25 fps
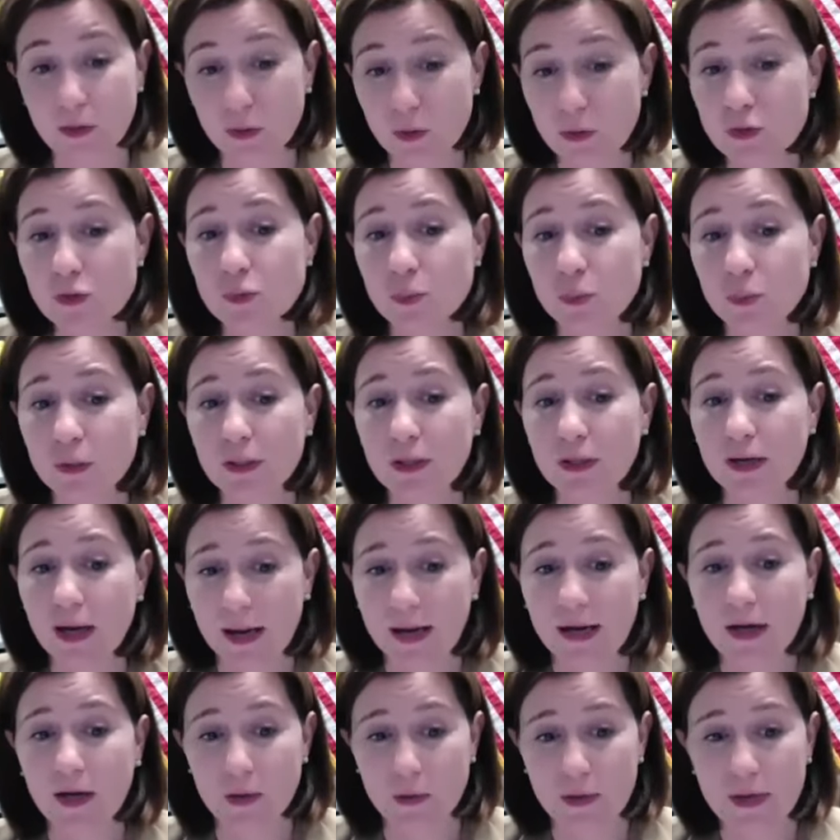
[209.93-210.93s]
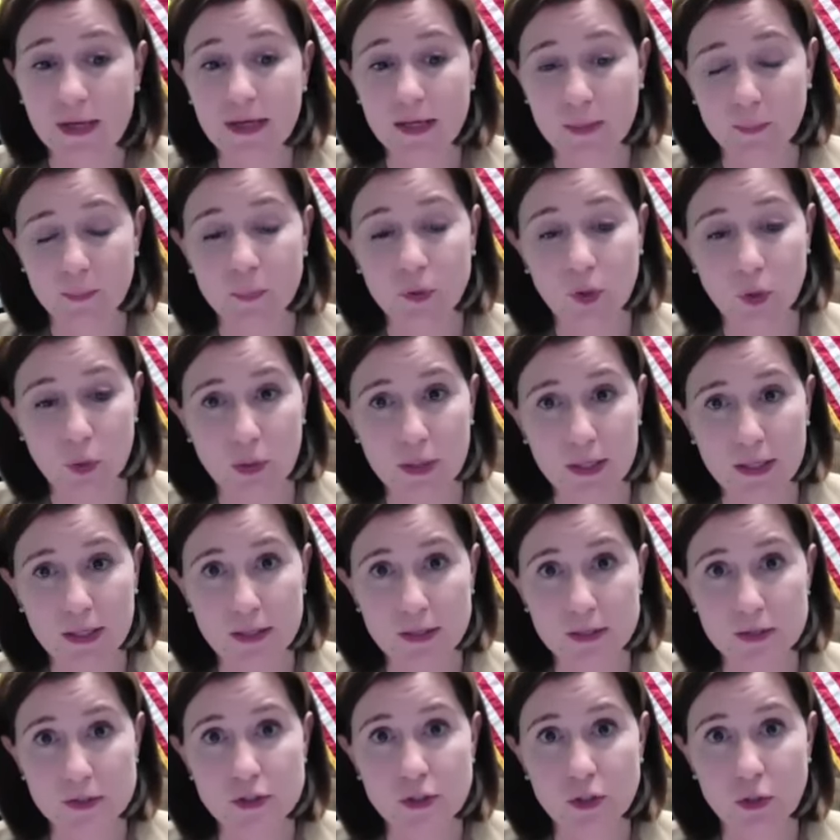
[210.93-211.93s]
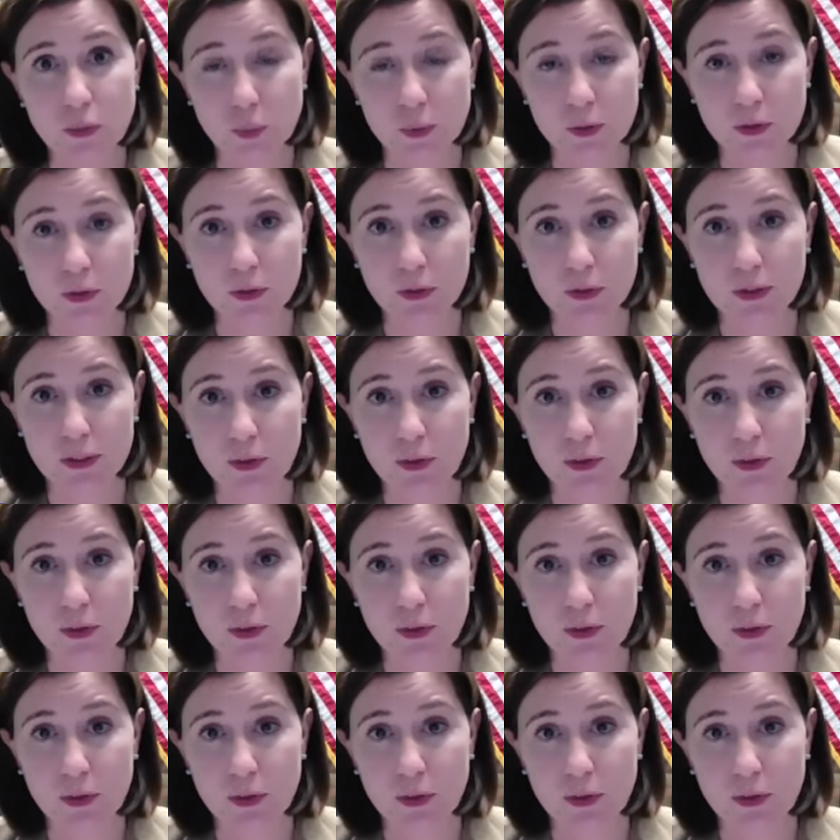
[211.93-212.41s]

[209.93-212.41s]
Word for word: those were IRA employees who were